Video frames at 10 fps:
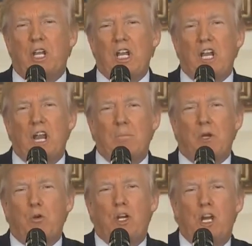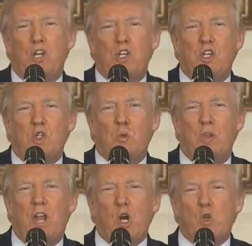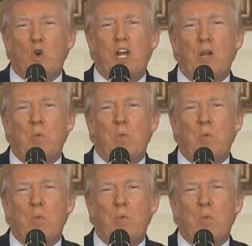economic relations with our trading